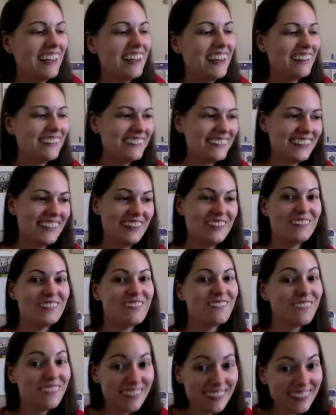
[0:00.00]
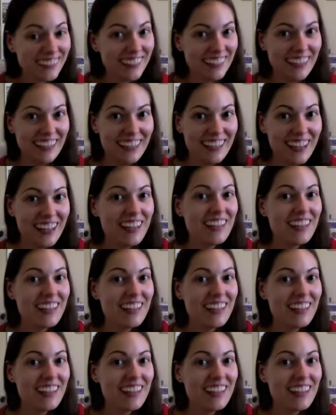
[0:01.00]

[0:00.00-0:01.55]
I was like, really?